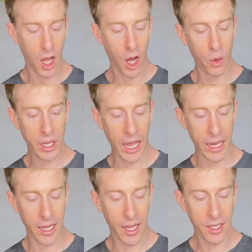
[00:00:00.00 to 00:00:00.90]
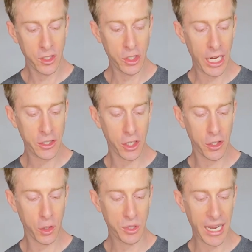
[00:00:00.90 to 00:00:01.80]
Okay, suggested
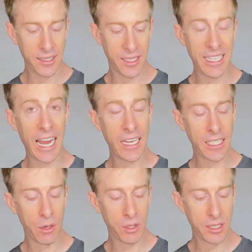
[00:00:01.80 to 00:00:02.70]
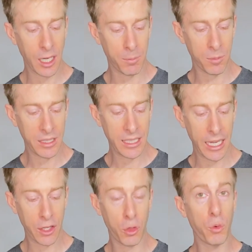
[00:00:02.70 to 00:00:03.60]
use as a dietary supplement,
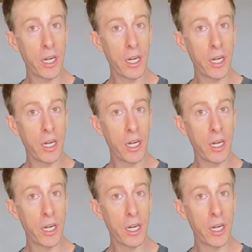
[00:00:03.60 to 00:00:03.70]
take three